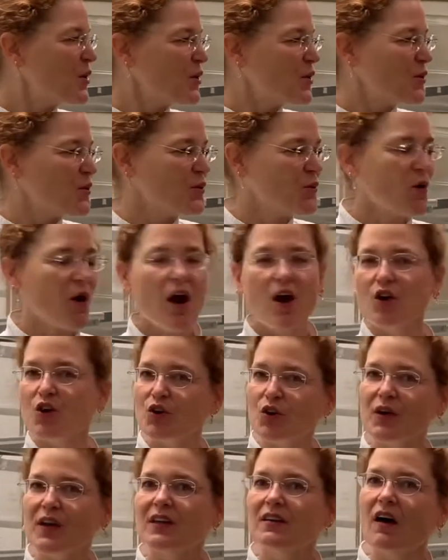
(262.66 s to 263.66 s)
who are
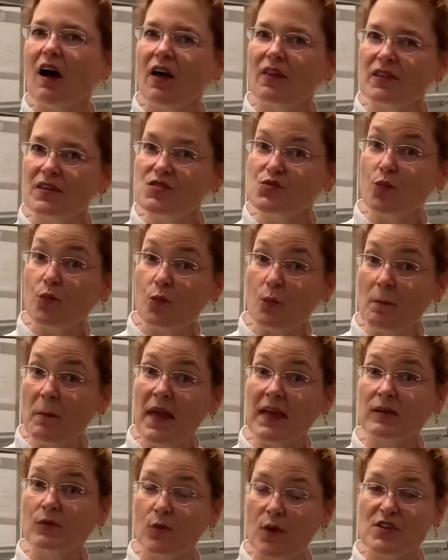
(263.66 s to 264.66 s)
cooking on this
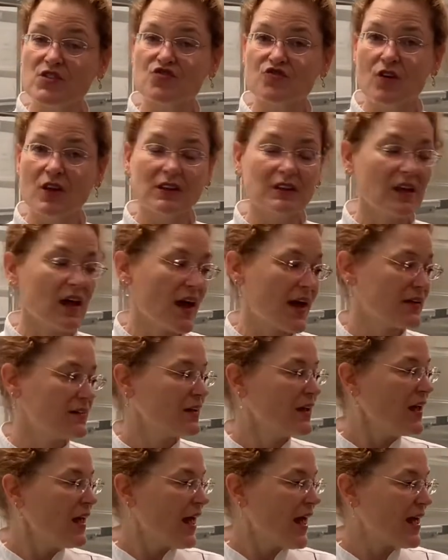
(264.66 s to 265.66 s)
main restaurant line.
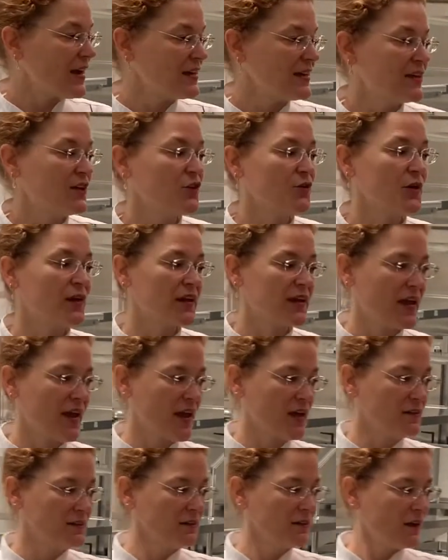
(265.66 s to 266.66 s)
And here
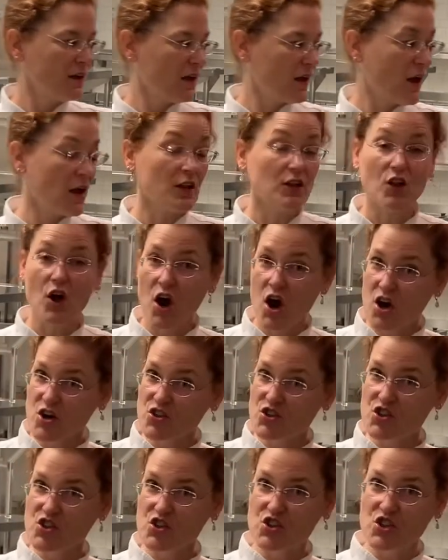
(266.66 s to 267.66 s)
again, a
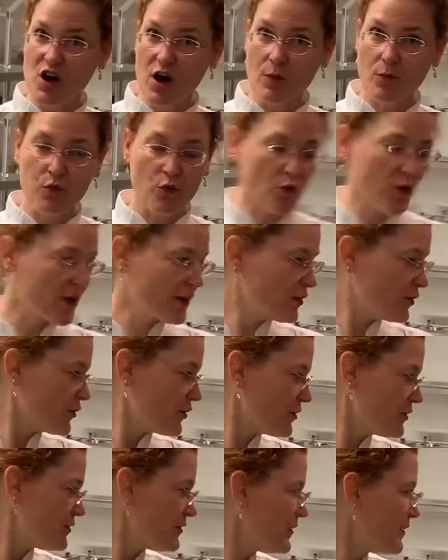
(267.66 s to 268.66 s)
large char
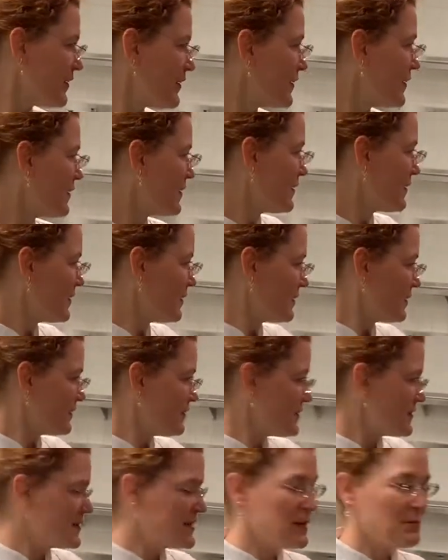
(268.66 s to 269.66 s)
broiler,
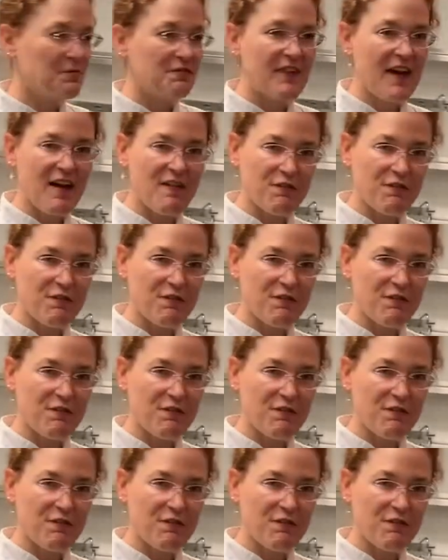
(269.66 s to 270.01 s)
deep fat